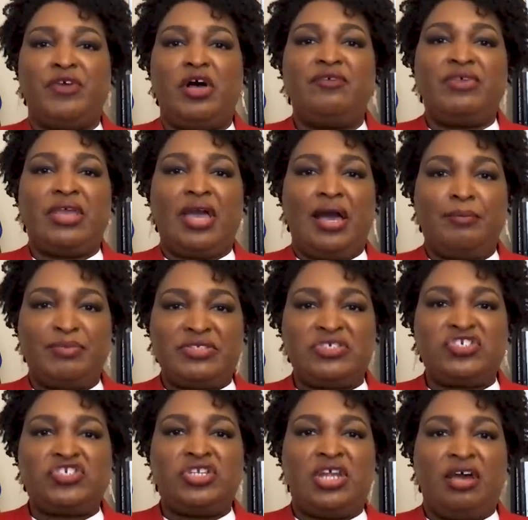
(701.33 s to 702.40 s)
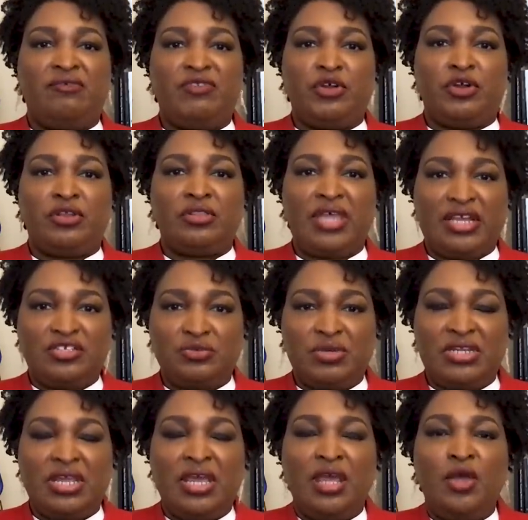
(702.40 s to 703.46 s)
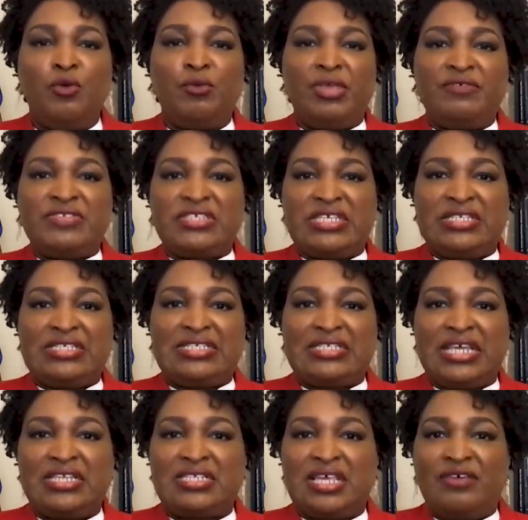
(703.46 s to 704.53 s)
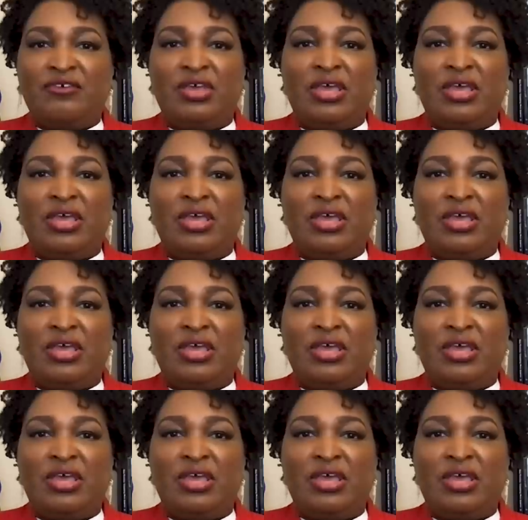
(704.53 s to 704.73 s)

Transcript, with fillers: evolving composition of their electorate, we have seen states